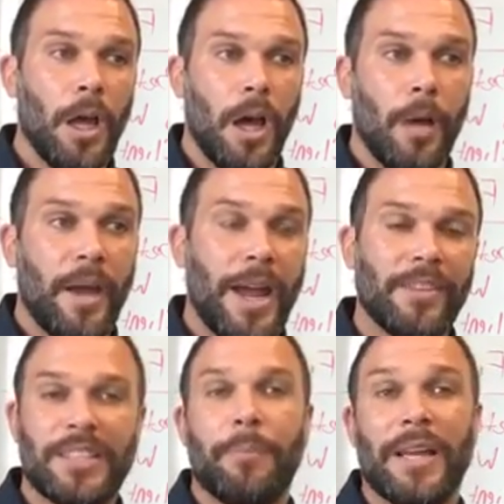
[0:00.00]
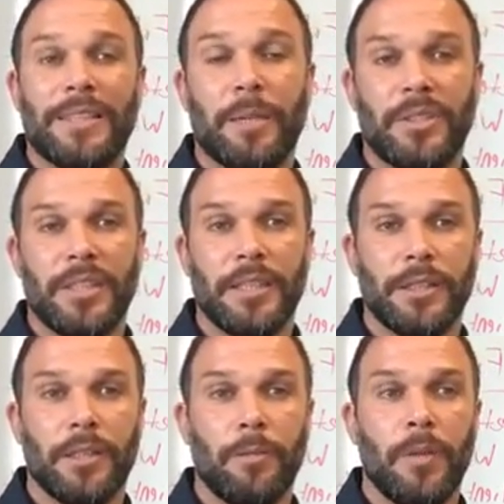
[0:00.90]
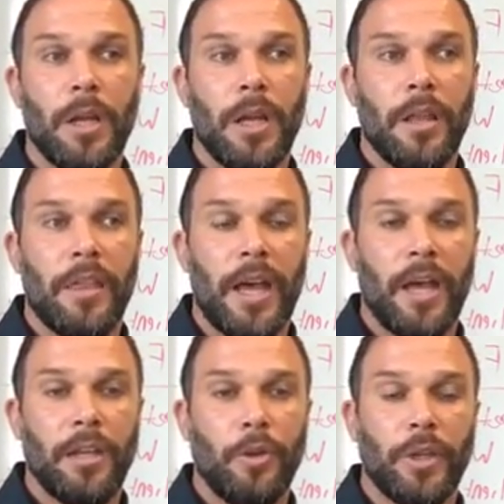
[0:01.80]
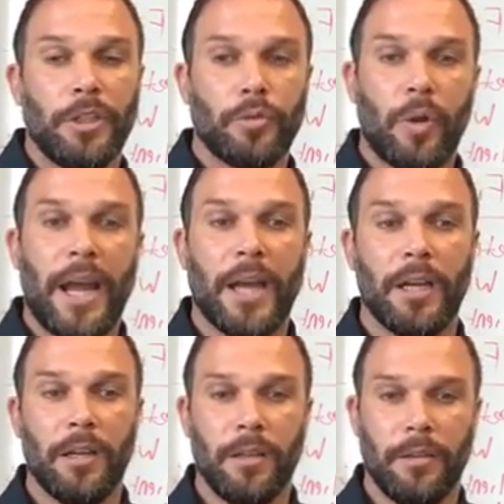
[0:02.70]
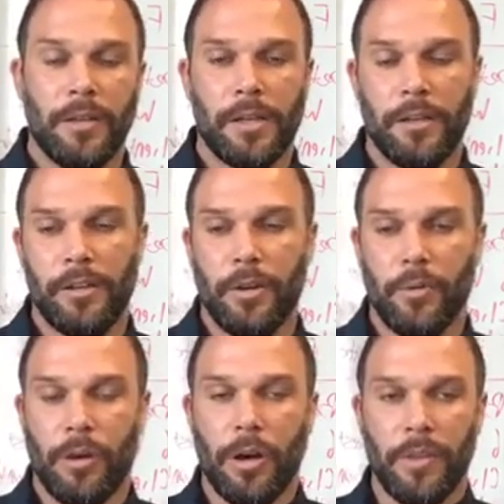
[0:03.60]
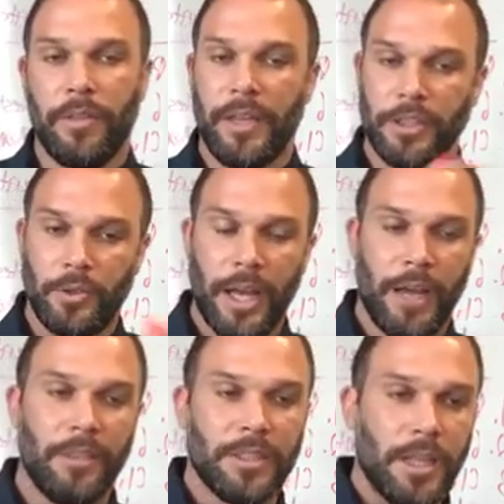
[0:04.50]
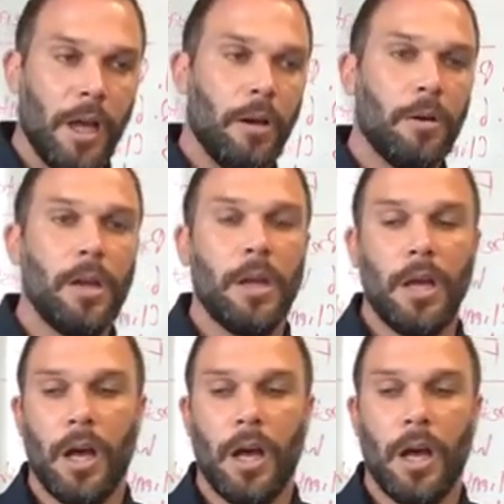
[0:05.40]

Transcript: I have a step-by-step system that you can track all the things you have to sell,